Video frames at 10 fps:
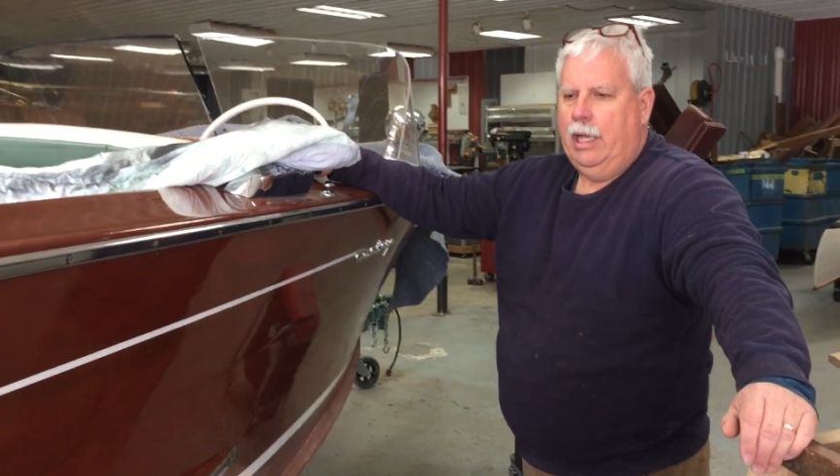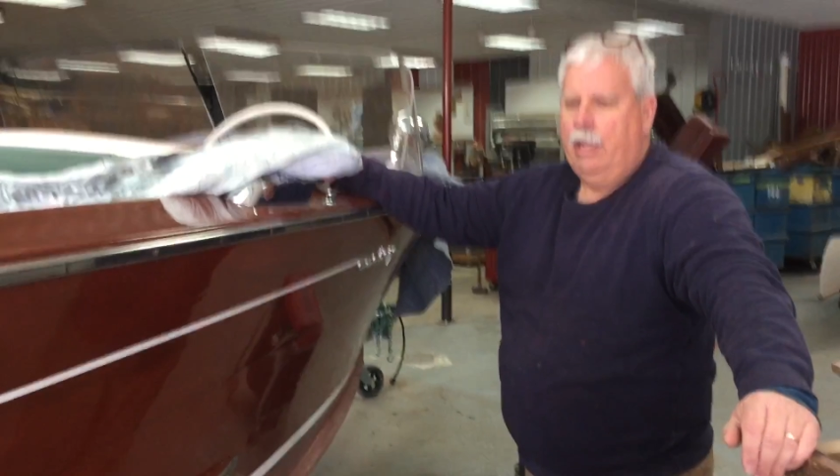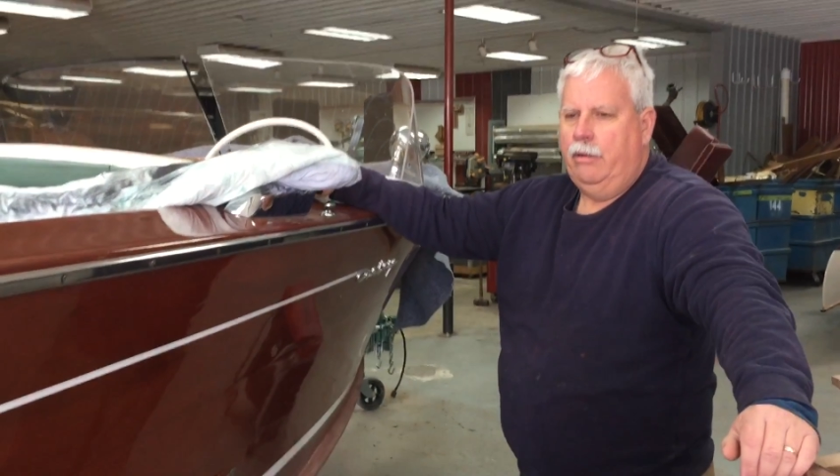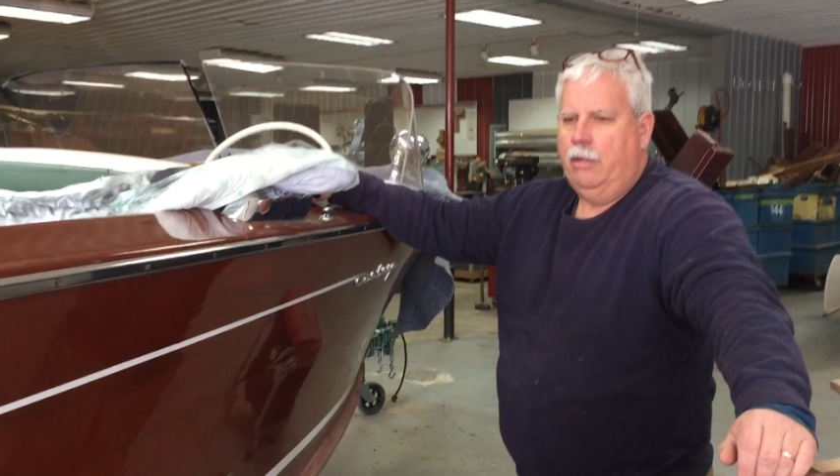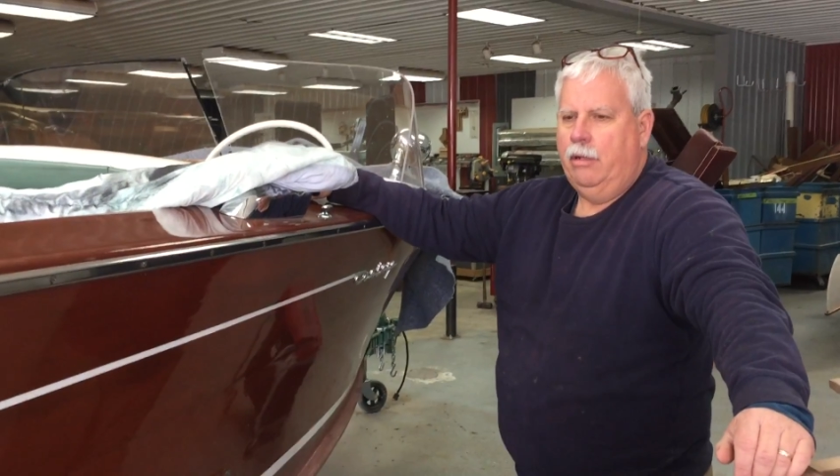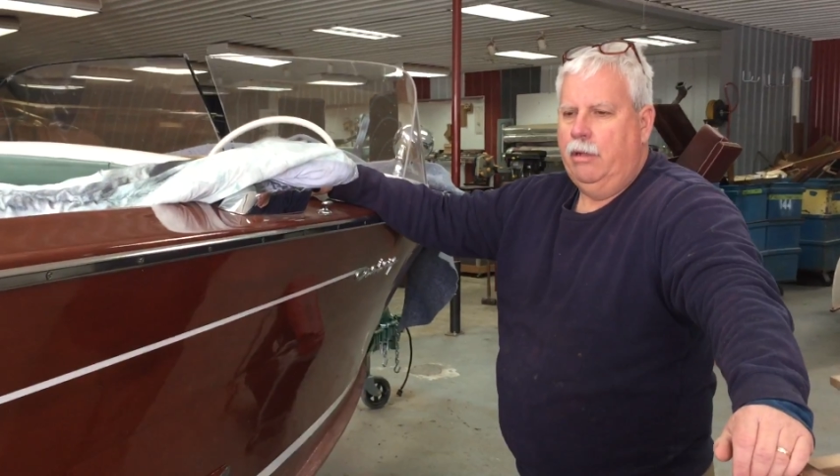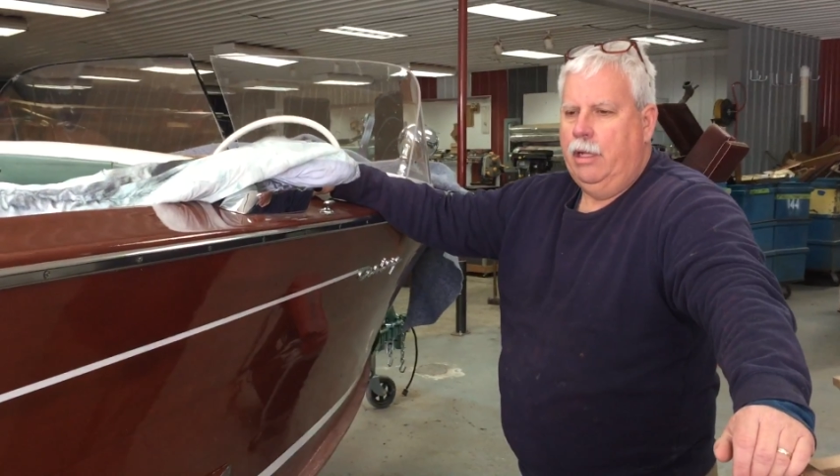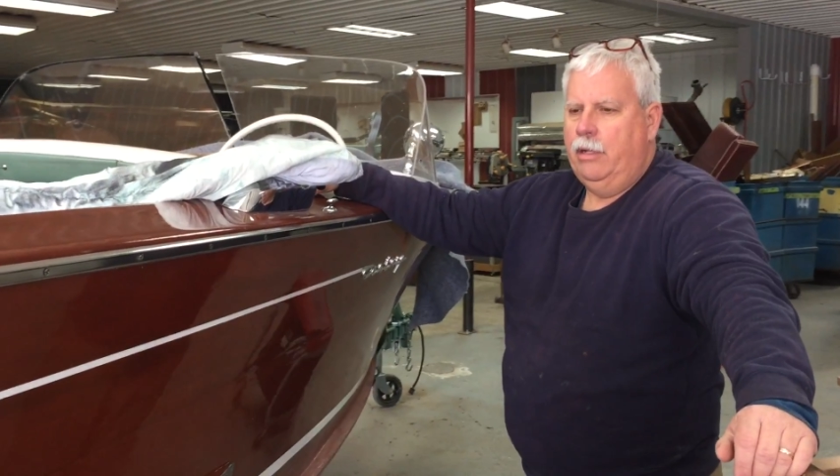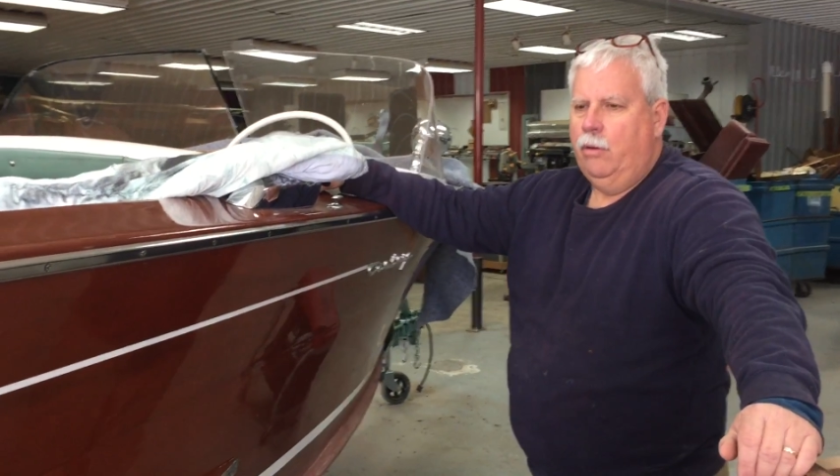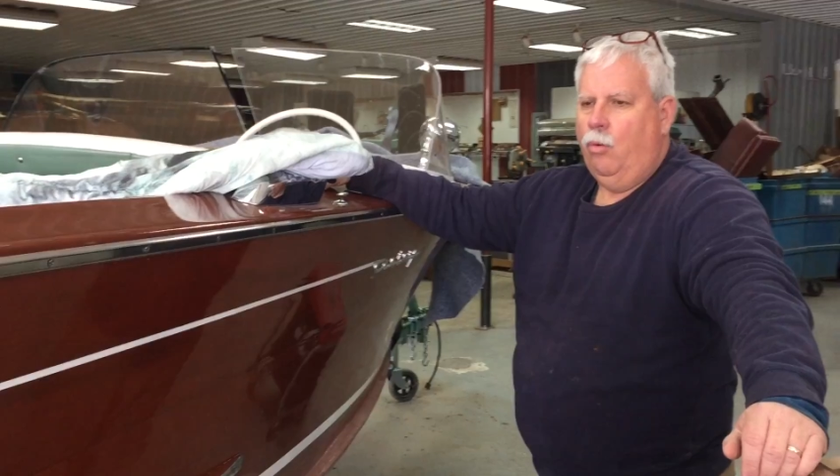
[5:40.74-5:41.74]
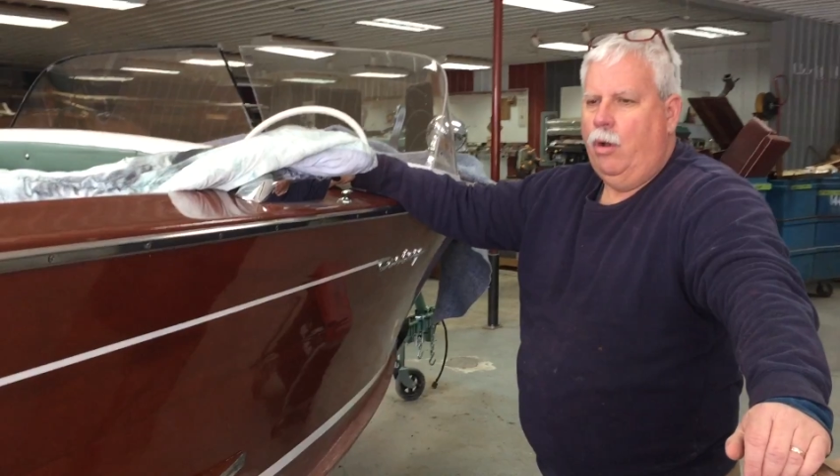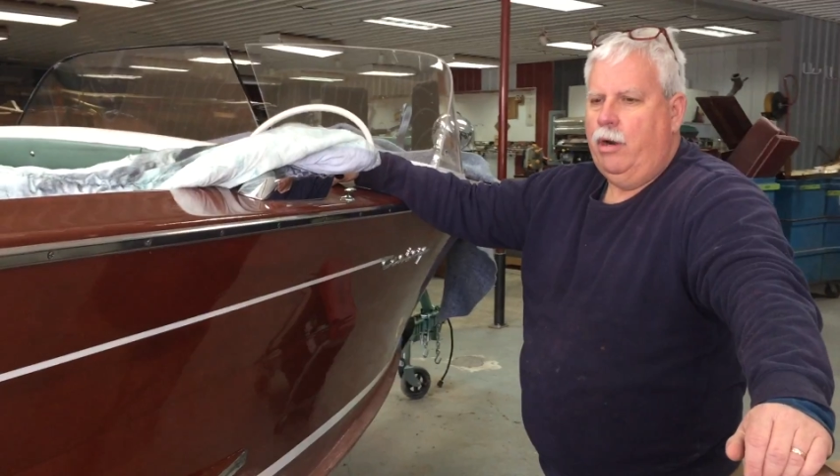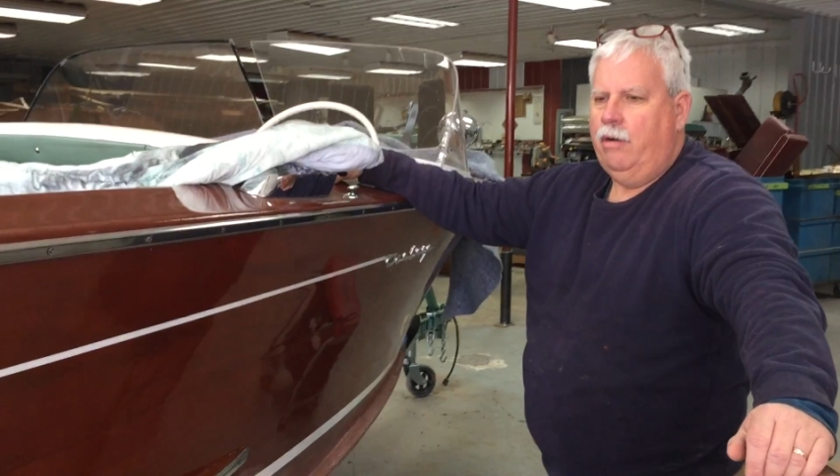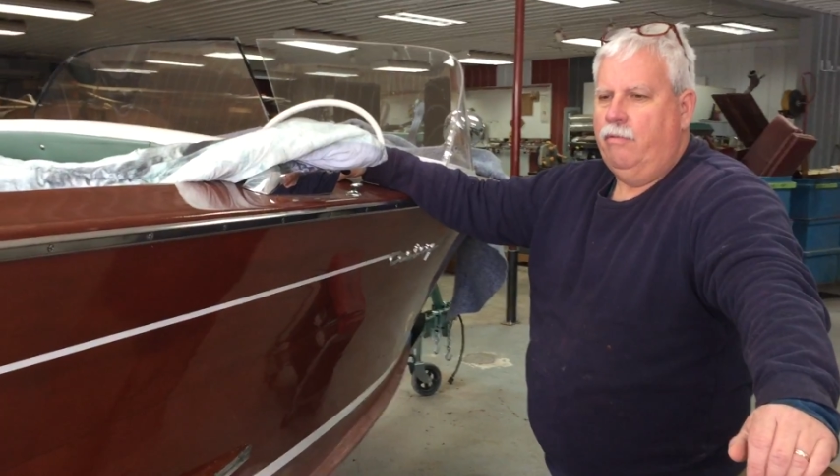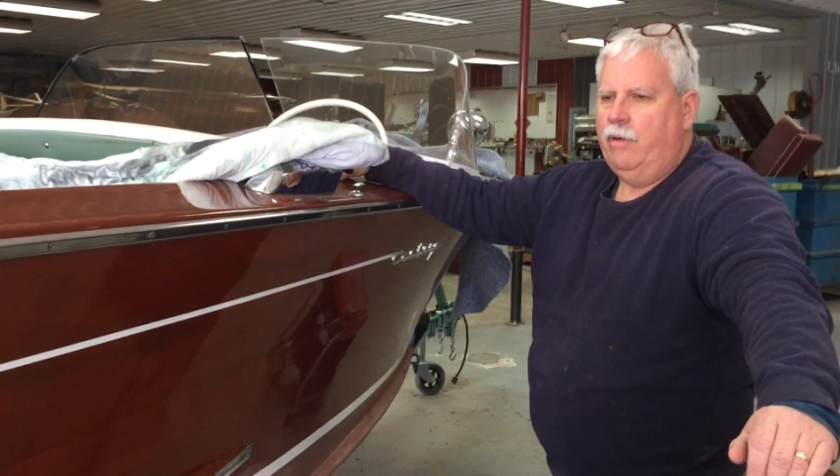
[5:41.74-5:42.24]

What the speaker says: in the water